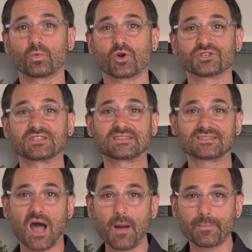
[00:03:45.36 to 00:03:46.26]
word
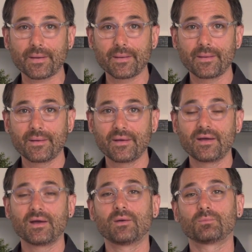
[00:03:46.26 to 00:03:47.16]
stop,
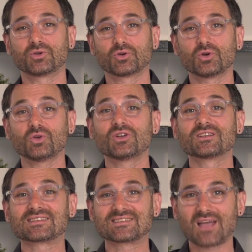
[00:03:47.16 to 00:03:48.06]
plural,
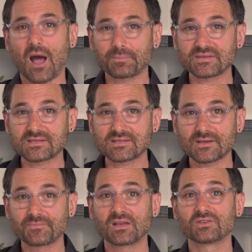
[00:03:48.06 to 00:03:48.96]

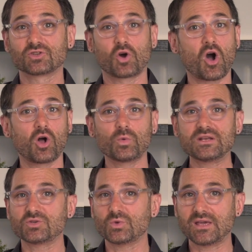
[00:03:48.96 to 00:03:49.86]
stops. So all we
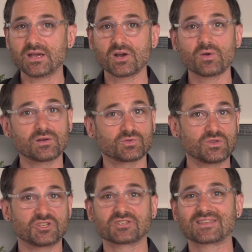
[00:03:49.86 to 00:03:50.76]
do here is
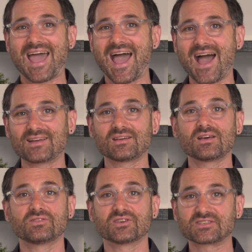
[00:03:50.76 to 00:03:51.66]
we just add
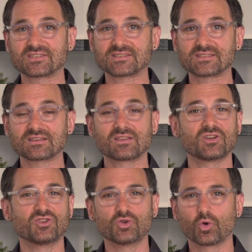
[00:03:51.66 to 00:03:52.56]
the S,
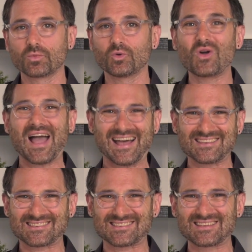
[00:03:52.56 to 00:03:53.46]
the normal
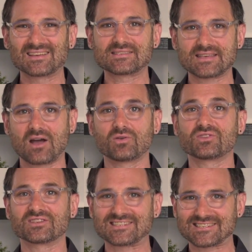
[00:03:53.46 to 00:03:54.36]
S sound,
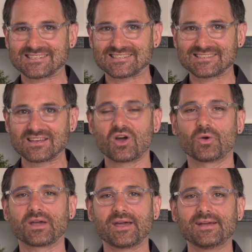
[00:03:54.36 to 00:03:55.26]
the S,
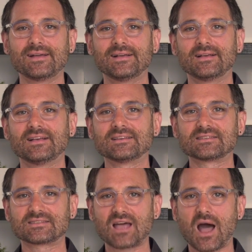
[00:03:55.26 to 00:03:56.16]
okay?
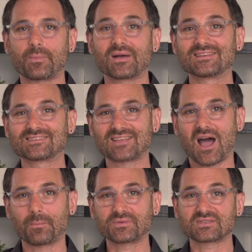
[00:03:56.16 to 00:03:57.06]
Stop,
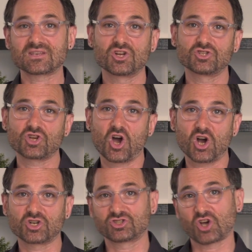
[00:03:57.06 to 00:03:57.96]
stops,
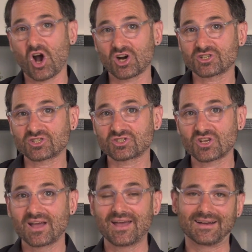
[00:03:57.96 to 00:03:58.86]
talk, talks,
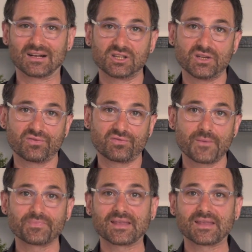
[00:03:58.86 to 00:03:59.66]
and cliff,